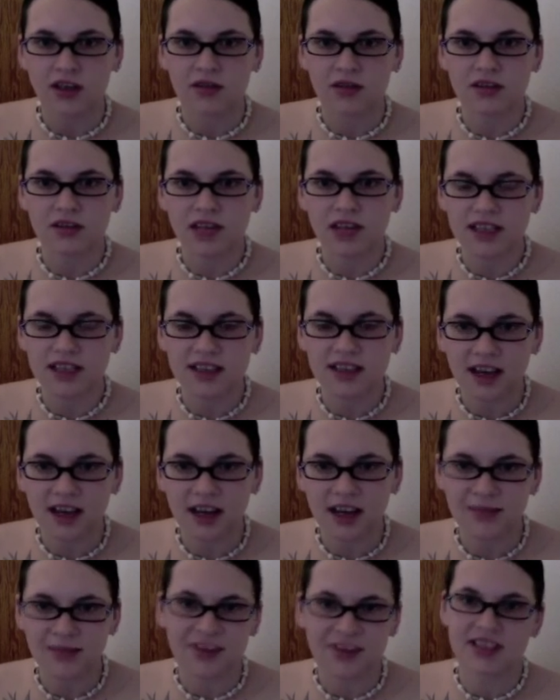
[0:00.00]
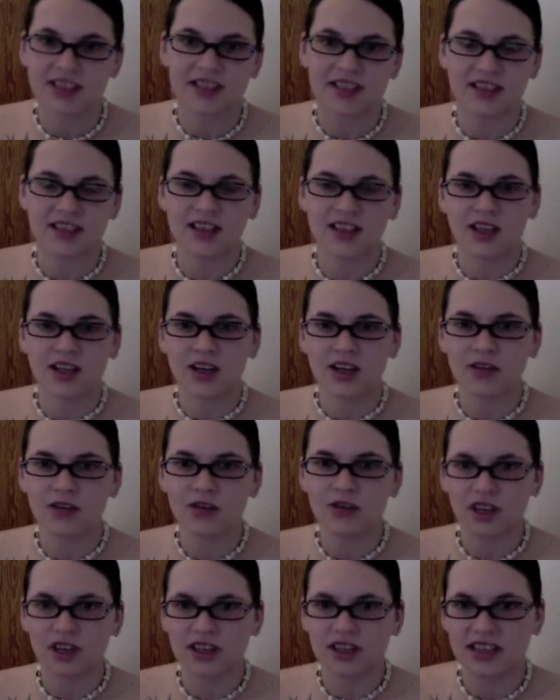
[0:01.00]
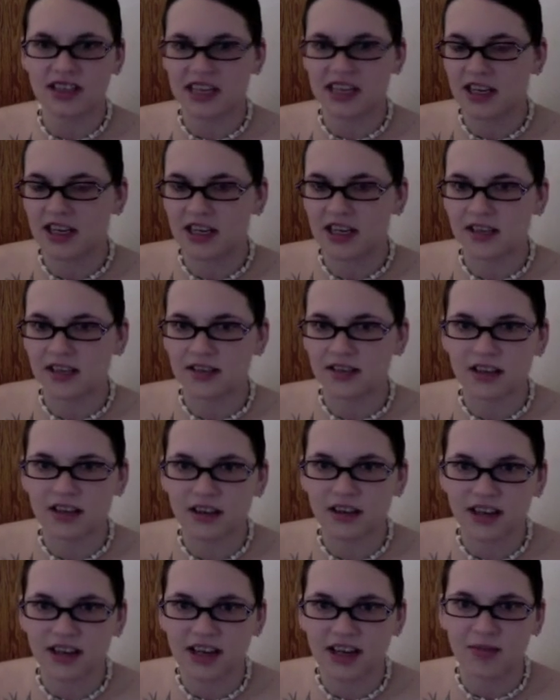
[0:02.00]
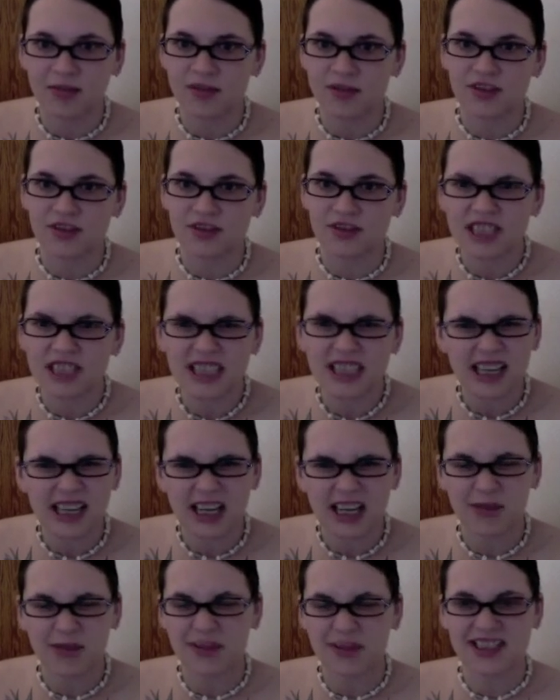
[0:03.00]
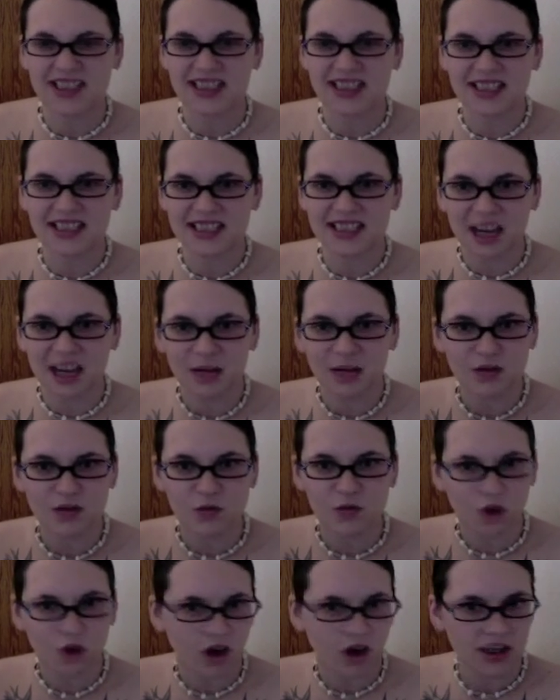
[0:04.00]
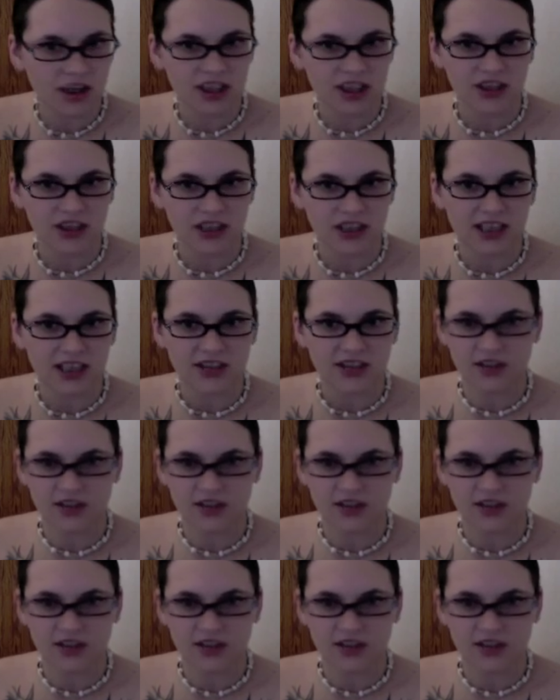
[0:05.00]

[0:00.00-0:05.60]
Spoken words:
Das Geheimnis. If you try to say der Geheimnis or die Geheimnis, it sounds wrong in your head.